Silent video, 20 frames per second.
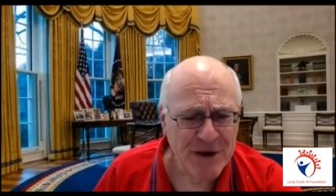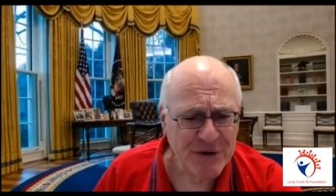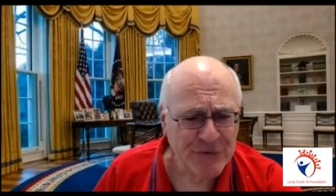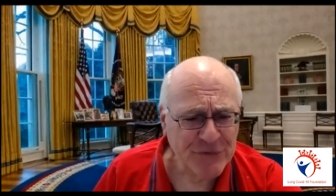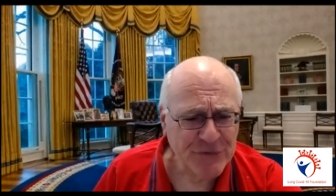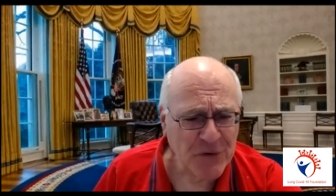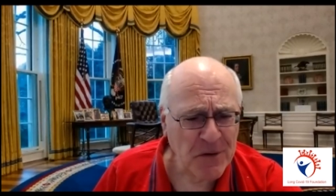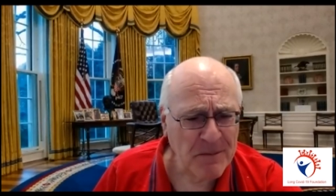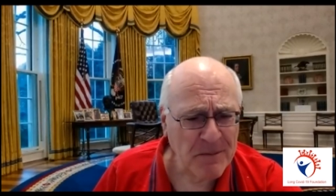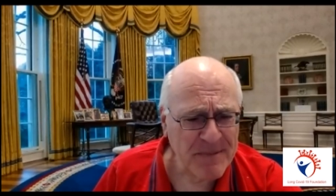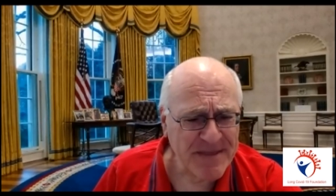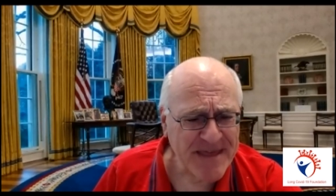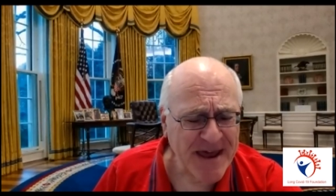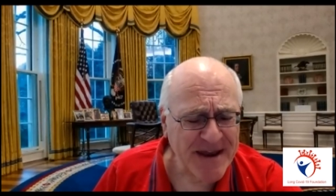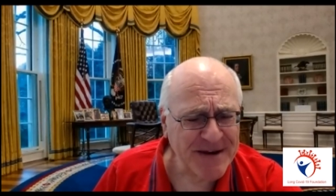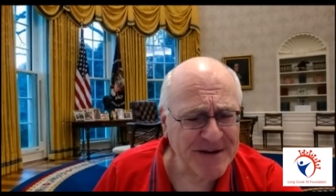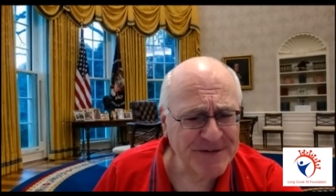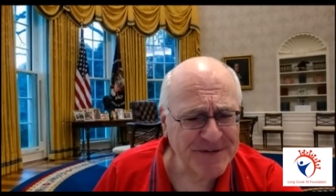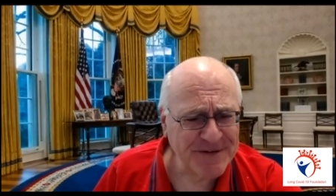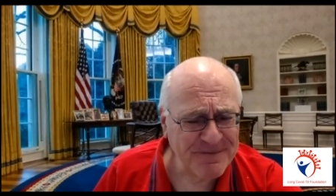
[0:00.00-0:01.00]
So, I mean,
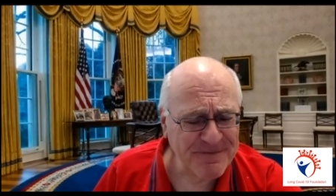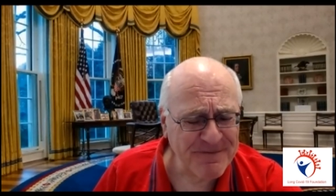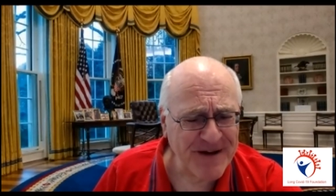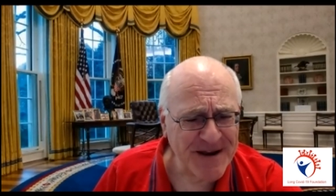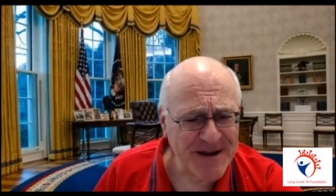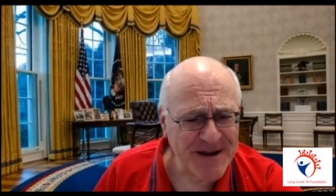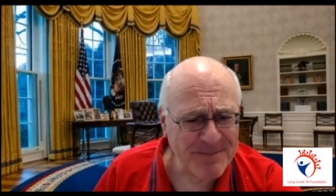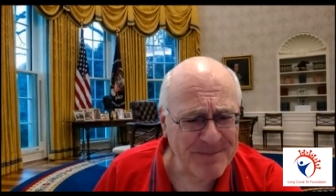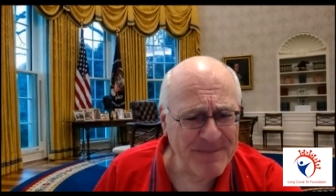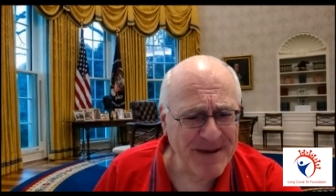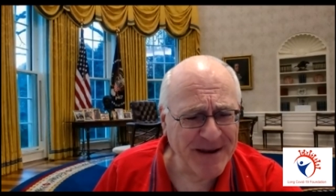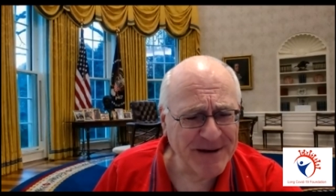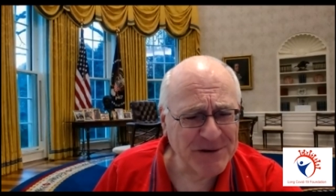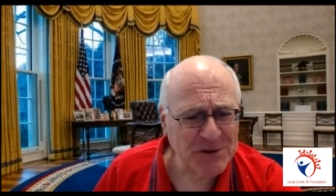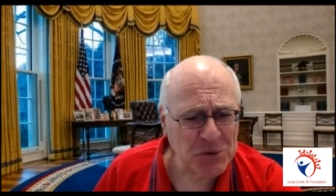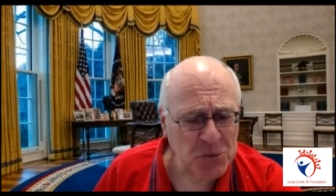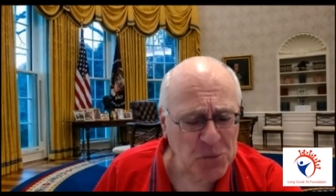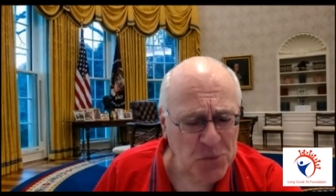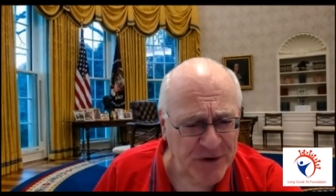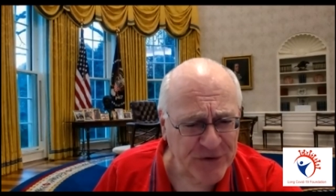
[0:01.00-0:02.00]
that is a
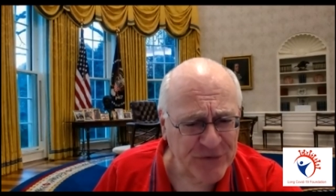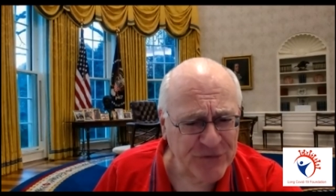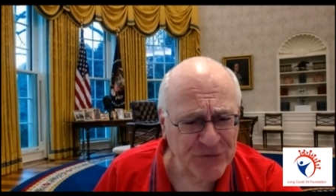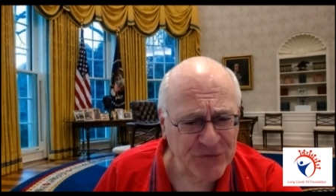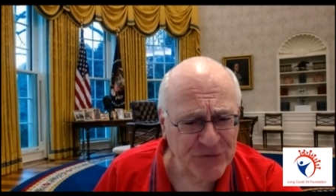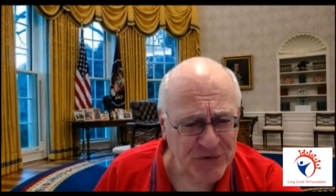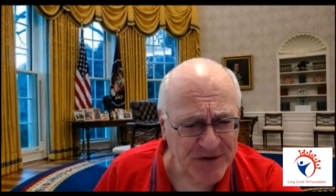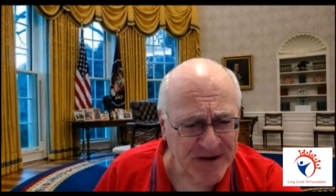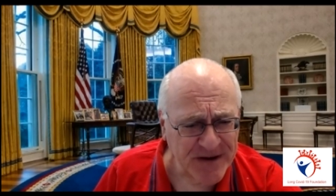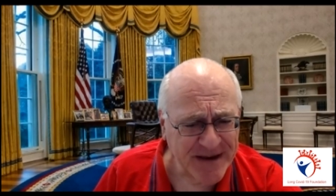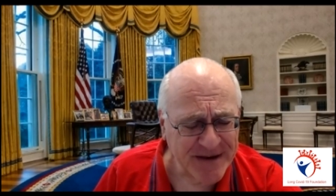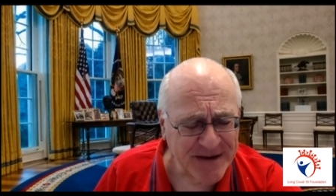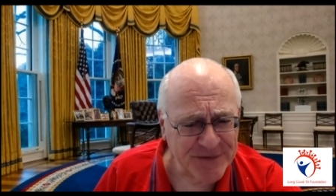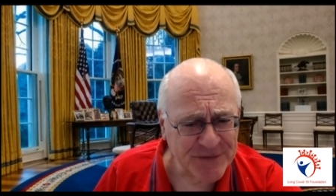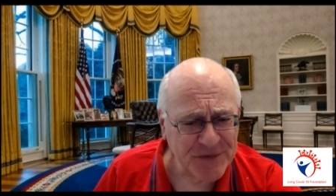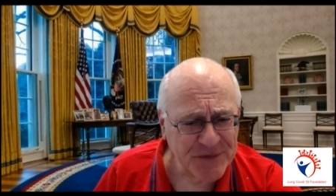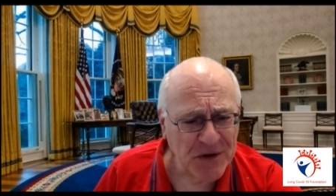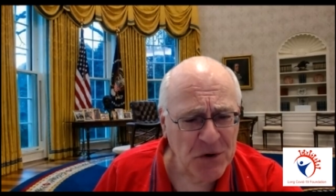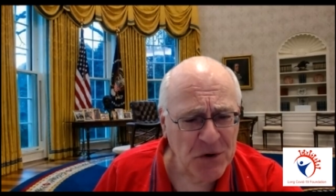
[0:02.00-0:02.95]
fundamental question, is